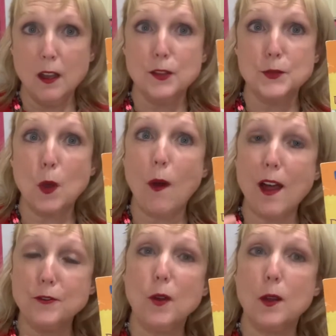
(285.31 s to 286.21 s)
So
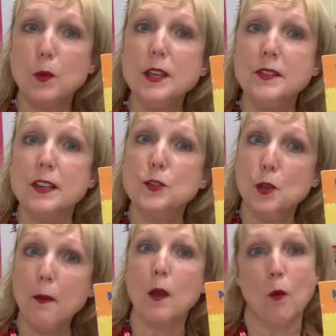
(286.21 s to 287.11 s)
after I read this, you
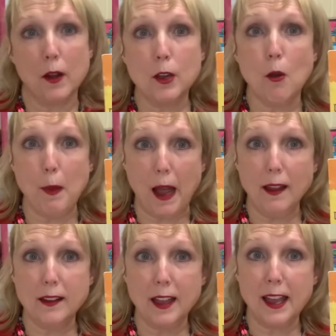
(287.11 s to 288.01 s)
might want to go back
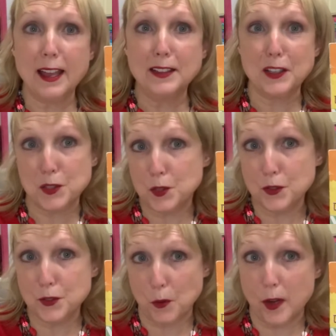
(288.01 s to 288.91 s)
and listen to the
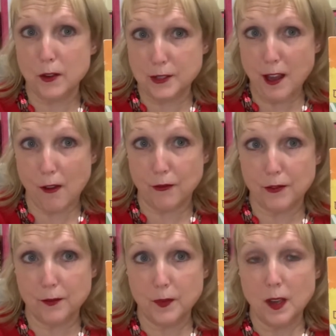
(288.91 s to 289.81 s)
story yourself.
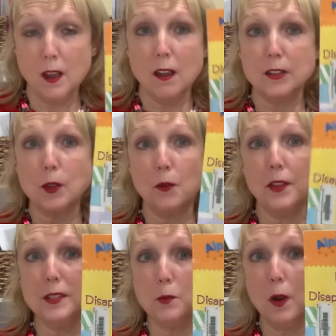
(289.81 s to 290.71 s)
So
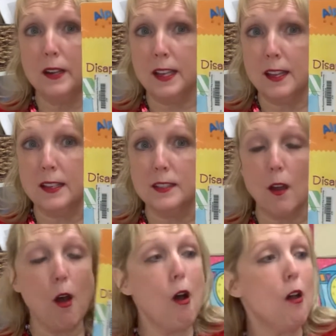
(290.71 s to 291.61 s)
this one is
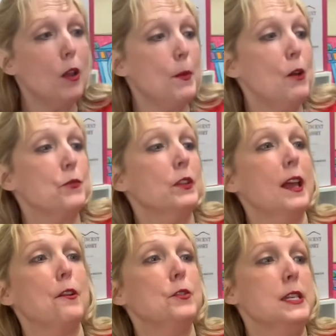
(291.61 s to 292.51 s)
all about the
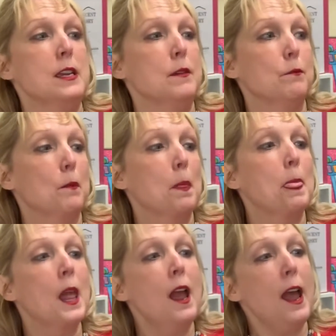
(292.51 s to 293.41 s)
letter D.
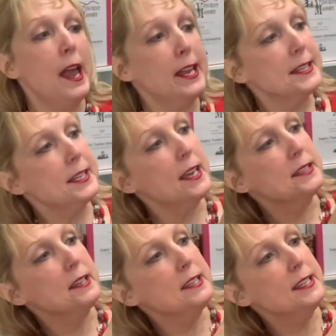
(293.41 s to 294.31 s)
And it says,
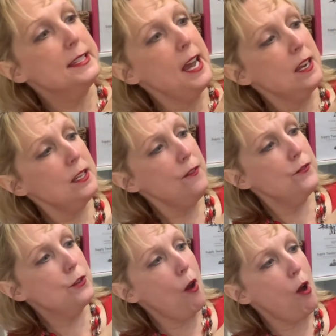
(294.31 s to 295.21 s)
Detective
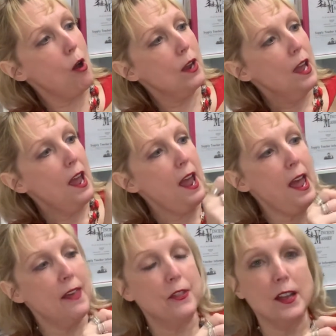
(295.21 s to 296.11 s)
Dog
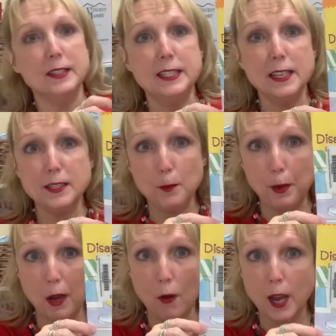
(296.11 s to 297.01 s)
and the
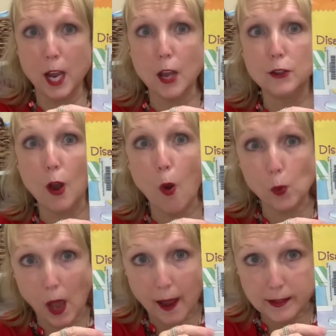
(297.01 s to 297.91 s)
Disappearing
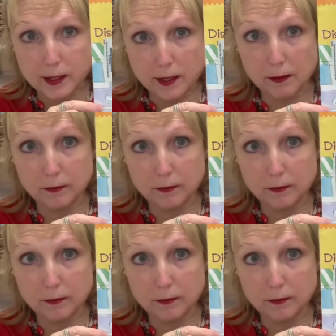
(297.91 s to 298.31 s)
Donuts.